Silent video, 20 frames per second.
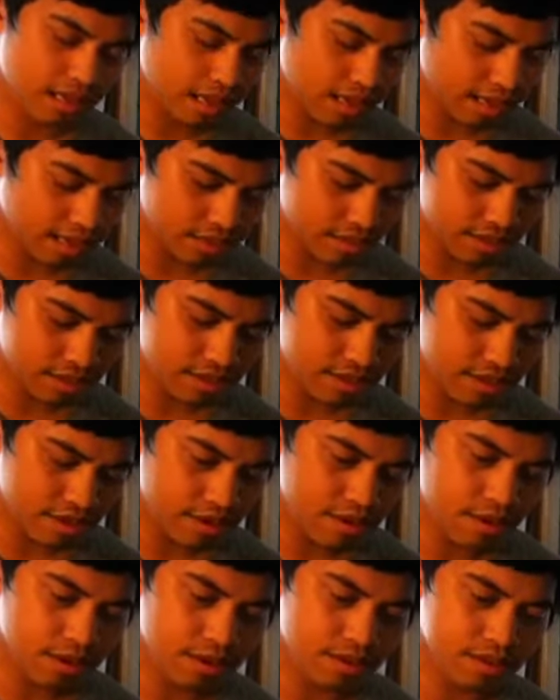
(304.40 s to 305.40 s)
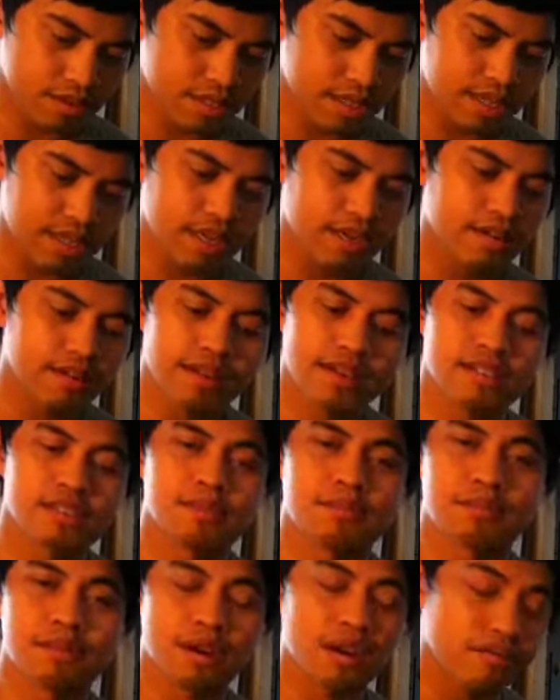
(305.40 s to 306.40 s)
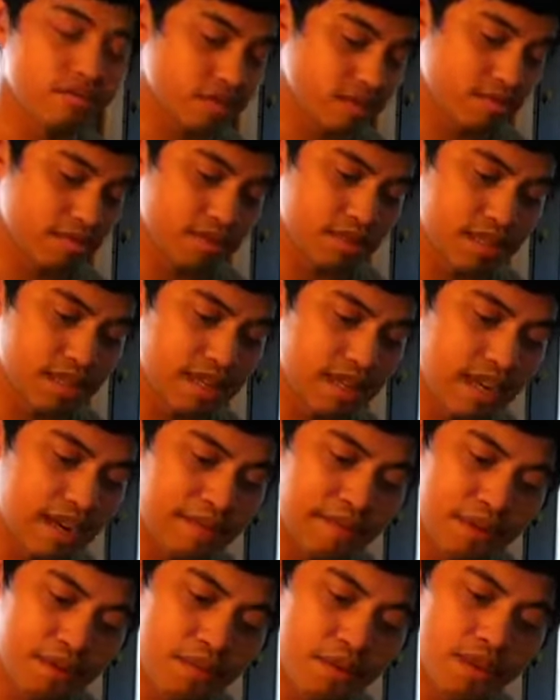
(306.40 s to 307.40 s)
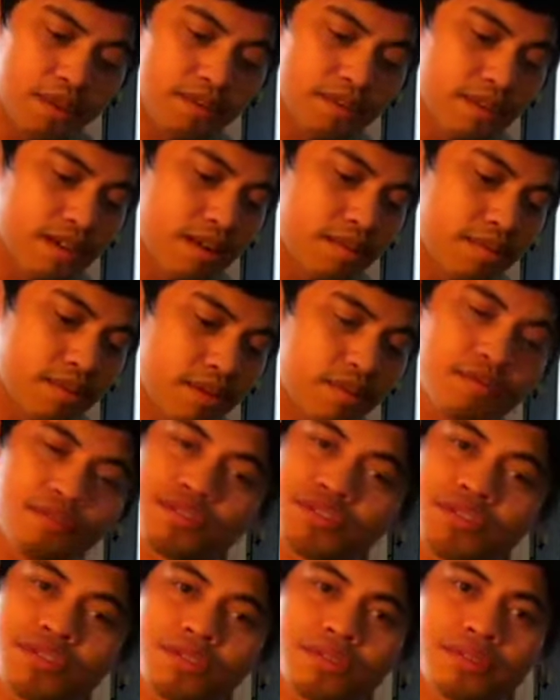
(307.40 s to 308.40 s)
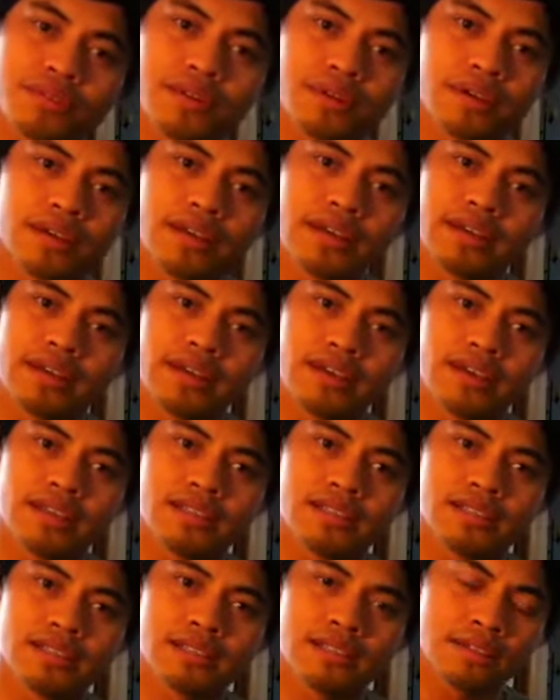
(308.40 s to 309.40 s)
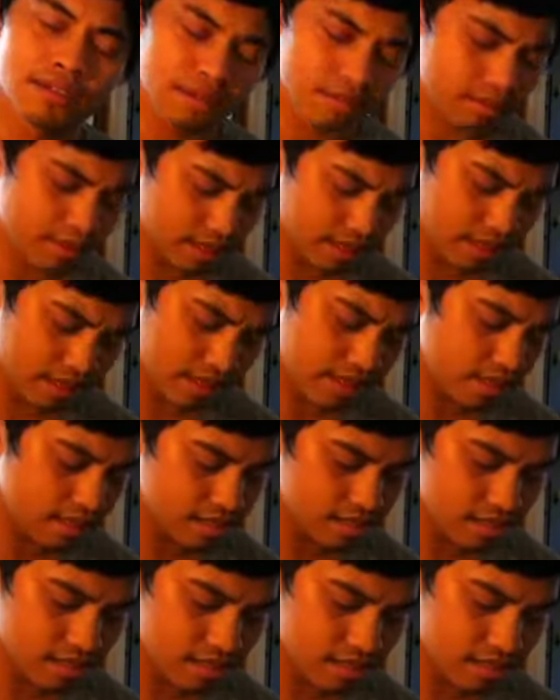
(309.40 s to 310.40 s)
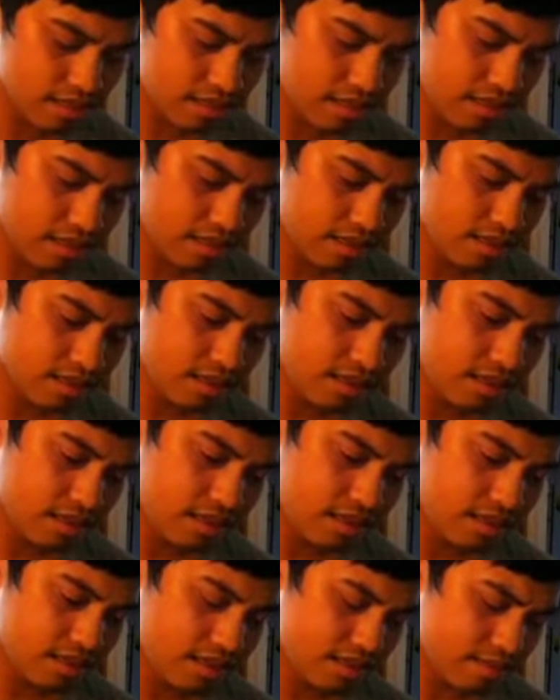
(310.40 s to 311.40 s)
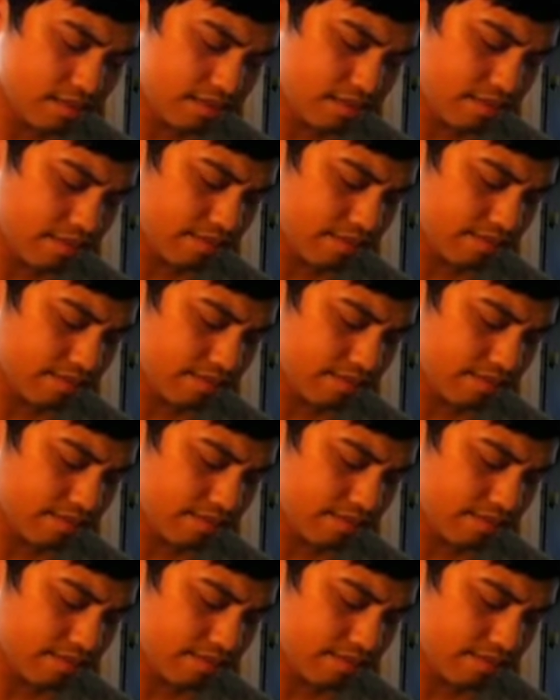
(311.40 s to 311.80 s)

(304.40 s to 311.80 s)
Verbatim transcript: and to know, to hear this in Proverbs that every word of God proves true, and then to read this um,